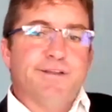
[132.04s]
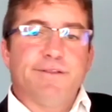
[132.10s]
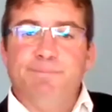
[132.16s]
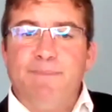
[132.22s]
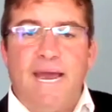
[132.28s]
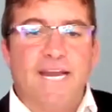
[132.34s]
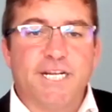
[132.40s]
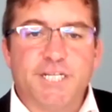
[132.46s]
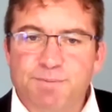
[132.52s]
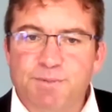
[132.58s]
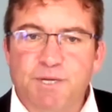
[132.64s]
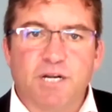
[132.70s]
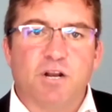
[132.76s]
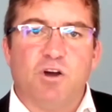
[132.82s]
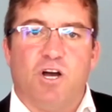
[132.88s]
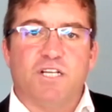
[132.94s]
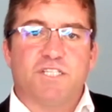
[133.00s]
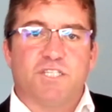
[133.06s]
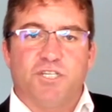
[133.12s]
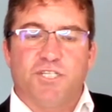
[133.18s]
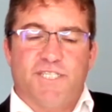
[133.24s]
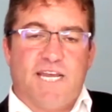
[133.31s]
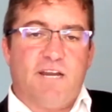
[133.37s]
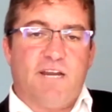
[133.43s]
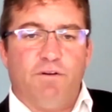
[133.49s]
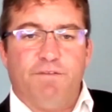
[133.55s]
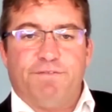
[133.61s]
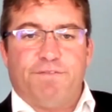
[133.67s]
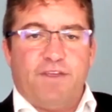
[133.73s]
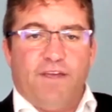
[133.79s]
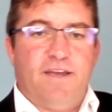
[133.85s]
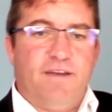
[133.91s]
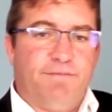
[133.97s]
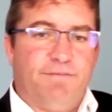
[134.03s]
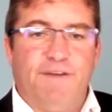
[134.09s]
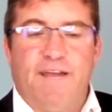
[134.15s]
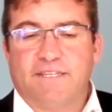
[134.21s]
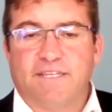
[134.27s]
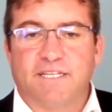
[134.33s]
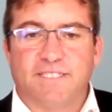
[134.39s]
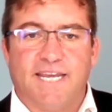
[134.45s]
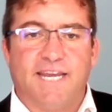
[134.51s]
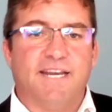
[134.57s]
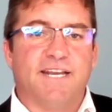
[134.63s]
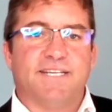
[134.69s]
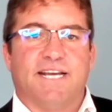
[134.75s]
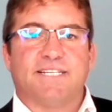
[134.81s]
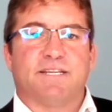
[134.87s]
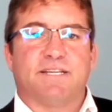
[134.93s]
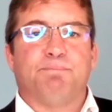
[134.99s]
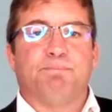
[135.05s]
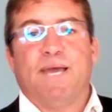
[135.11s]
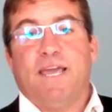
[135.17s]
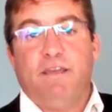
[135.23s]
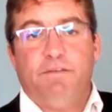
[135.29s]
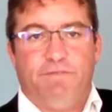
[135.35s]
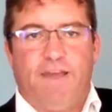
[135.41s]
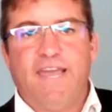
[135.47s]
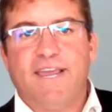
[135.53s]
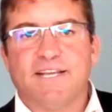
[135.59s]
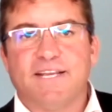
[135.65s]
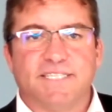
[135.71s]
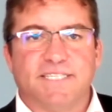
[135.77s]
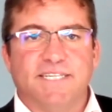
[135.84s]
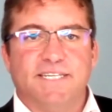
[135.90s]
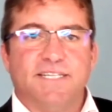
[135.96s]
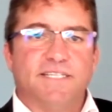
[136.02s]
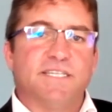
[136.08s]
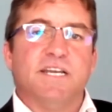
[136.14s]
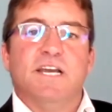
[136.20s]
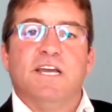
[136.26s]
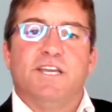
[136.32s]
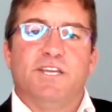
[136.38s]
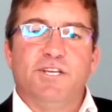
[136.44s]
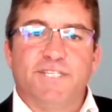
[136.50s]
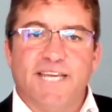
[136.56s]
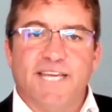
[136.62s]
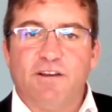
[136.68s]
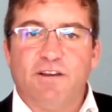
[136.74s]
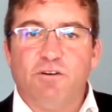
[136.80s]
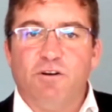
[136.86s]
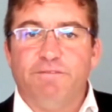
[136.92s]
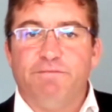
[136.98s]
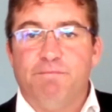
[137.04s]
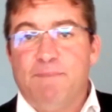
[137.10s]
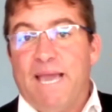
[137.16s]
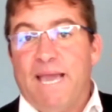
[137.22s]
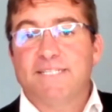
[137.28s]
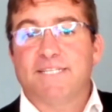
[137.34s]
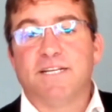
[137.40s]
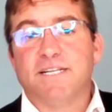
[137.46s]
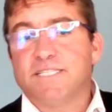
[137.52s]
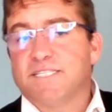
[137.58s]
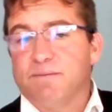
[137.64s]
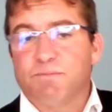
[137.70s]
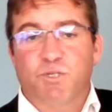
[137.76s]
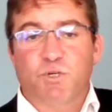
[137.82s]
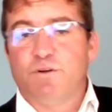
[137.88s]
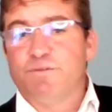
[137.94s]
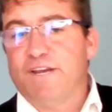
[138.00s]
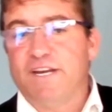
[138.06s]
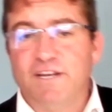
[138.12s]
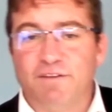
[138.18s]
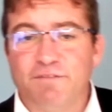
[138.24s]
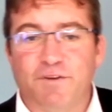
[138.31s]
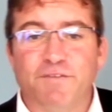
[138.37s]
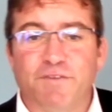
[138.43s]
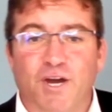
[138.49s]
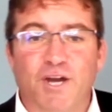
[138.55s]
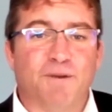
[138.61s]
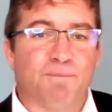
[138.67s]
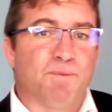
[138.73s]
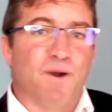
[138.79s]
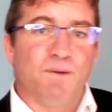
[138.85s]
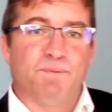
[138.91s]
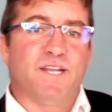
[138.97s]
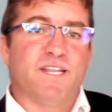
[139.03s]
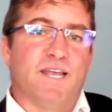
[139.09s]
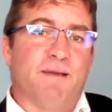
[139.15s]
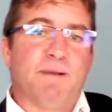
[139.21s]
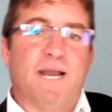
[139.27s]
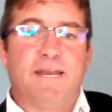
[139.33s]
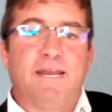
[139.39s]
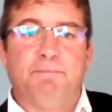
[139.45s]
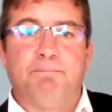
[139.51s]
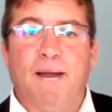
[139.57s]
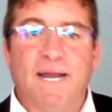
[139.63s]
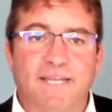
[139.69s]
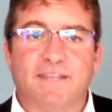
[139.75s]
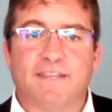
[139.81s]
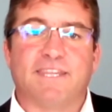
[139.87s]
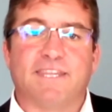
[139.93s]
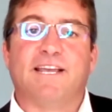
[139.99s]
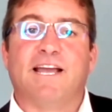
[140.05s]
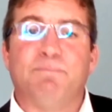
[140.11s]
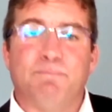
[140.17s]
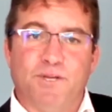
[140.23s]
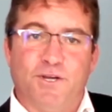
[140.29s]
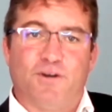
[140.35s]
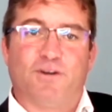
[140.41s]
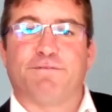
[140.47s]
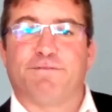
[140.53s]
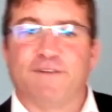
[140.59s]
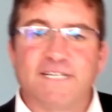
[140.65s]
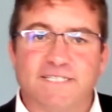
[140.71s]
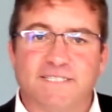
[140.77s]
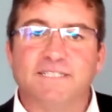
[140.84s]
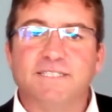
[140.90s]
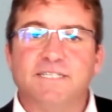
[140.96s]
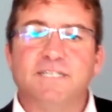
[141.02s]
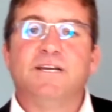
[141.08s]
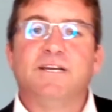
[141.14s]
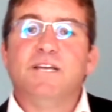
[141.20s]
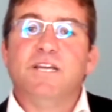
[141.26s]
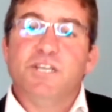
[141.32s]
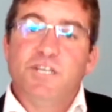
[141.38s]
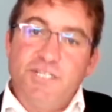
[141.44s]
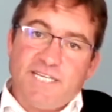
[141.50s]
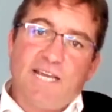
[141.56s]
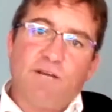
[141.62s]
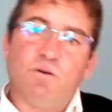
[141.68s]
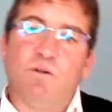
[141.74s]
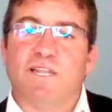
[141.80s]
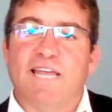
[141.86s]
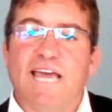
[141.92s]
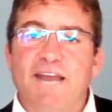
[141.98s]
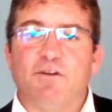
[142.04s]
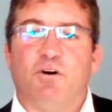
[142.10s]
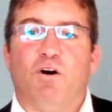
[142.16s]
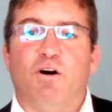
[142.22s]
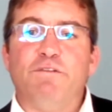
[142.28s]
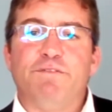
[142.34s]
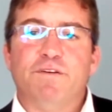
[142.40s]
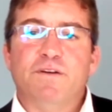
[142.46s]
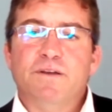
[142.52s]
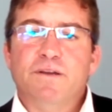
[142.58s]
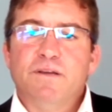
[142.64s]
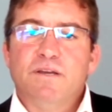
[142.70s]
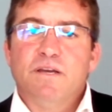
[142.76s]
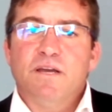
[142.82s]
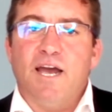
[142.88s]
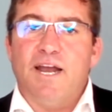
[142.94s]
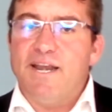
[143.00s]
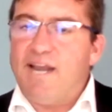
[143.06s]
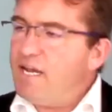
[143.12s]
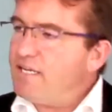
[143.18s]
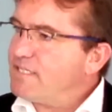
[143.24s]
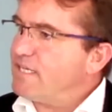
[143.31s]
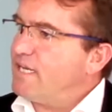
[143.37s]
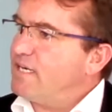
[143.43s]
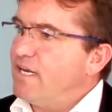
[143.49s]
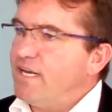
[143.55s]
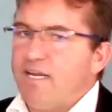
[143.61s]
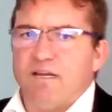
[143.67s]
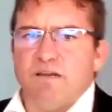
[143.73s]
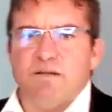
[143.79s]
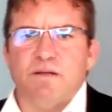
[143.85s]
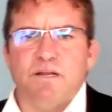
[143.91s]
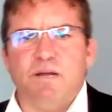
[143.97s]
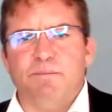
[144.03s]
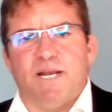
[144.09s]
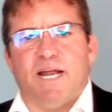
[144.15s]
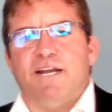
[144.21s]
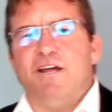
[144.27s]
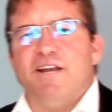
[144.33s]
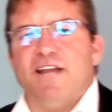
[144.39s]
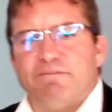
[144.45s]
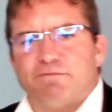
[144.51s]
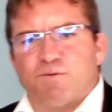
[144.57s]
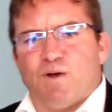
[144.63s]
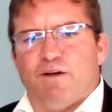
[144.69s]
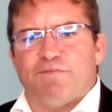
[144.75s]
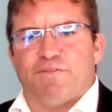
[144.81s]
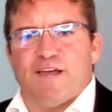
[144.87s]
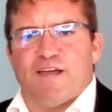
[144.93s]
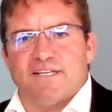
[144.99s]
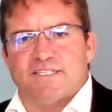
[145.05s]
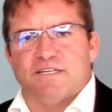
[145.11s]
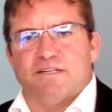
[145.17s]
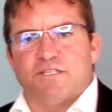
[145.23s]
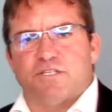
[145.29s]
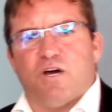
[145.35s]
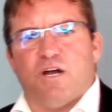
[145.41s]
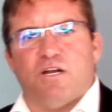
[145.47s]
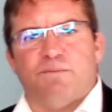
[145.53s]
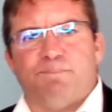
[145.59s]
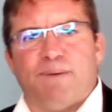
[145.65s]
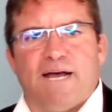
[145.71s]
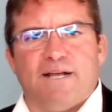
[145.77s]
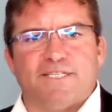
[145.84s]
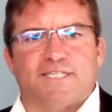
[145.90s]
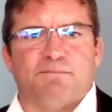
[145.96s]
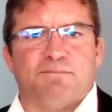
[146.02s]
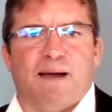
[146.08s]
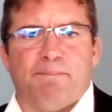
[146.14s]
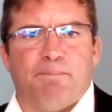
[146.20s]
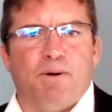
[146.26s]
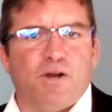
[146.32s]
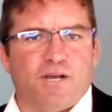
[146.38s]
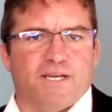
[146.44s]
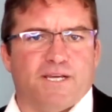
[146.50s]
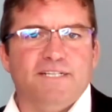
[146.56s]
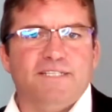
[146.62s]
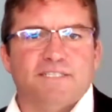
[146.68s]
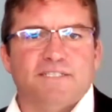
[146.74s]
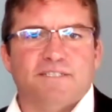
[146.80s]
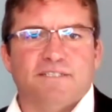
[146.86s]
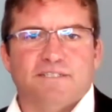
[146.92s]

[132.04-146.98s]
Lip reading: management costs, you take off the fact the tenant doesn't pay, vacancies, you take off maintenance. I'm sure if any of you have owned a property, they bloody bugger the thing up and you've got to fix it. You take all that off, and now suddenly, oh, but I don't have £12,000 in my pocket.